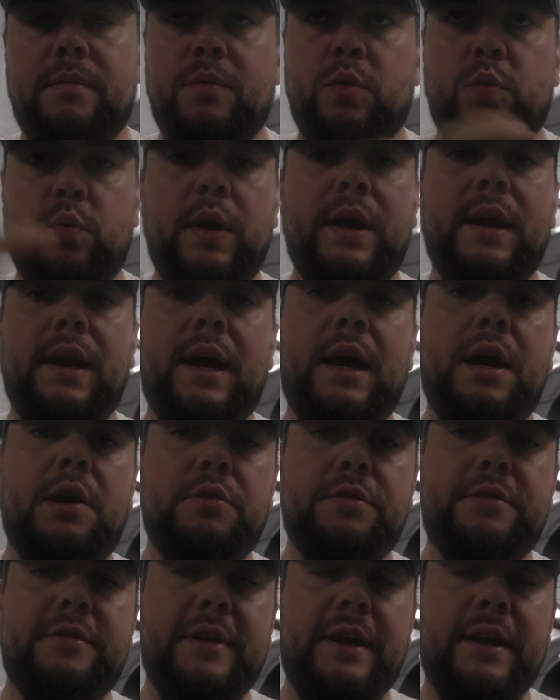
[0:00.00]
wheel
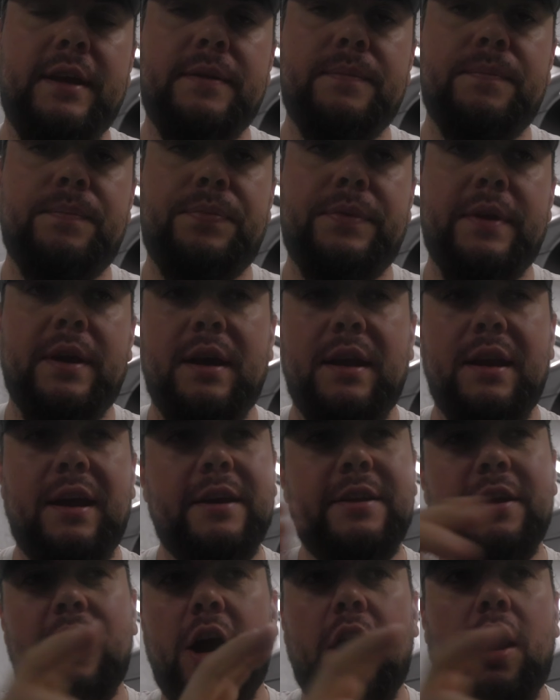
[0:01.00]
housing,
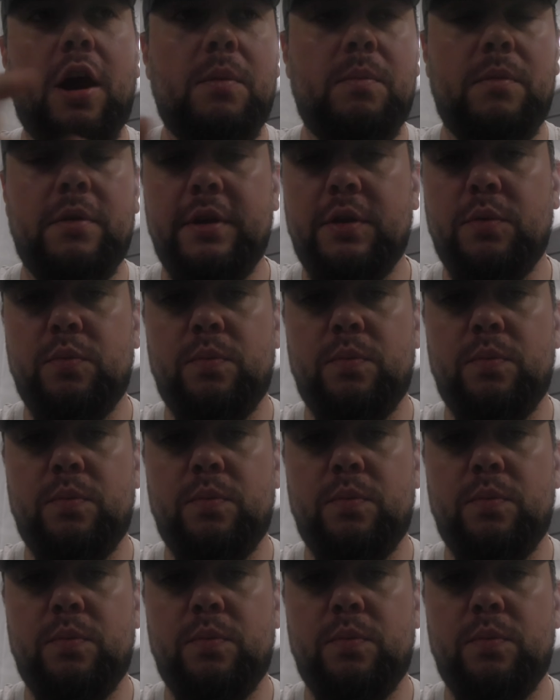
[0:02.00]
like the arm on the